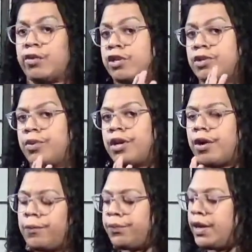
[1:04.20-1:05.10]
or two
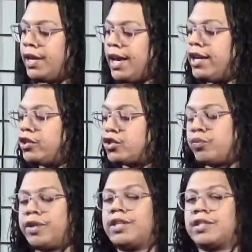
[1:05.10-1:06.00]
ago, and just
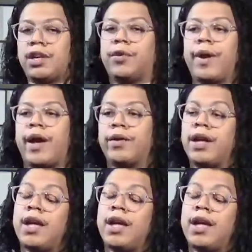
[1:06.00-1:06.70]
really stuck around.